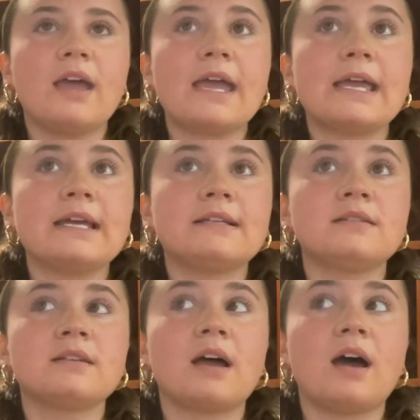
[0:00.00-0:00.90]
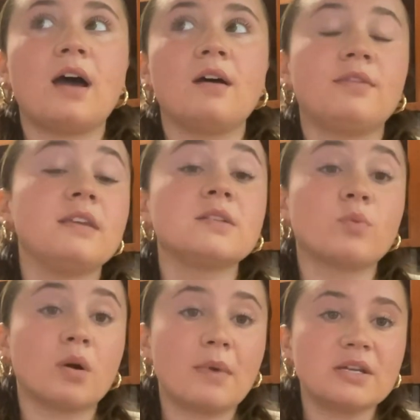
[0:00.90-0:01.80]
and these
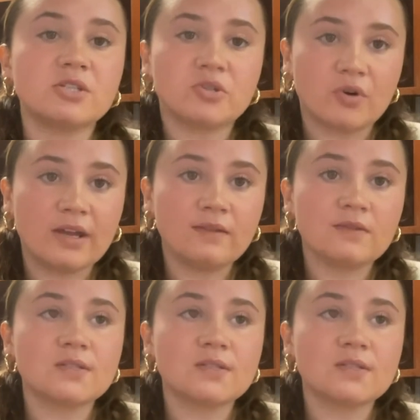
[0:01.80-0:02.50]
were my strengths.